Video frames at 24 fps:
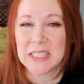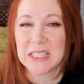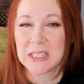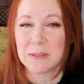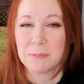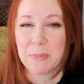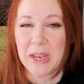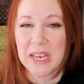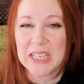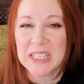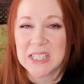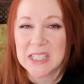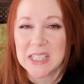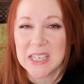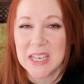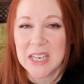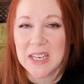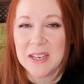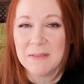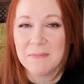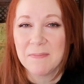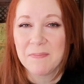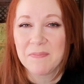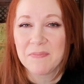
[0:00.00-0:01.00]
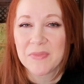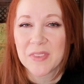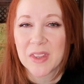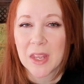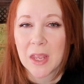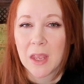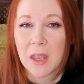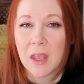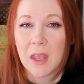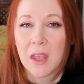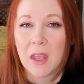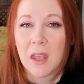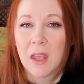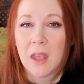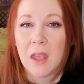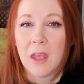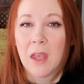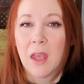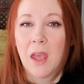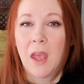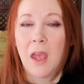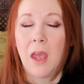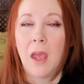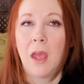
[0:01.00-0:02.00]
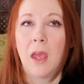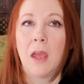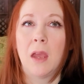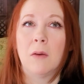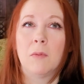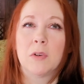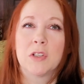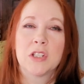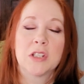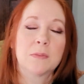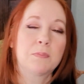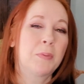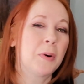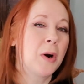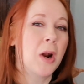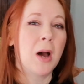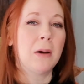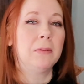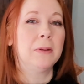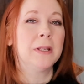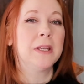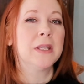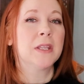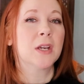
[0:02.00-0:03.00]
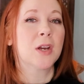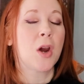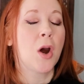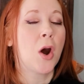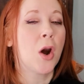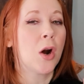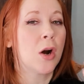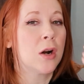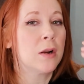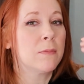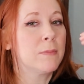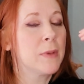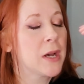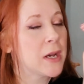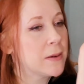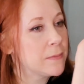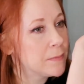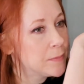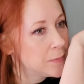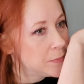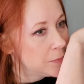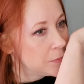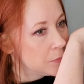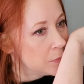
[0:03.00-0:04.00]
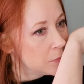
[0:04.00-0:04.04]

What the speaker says: spicy, which is probably the cardamom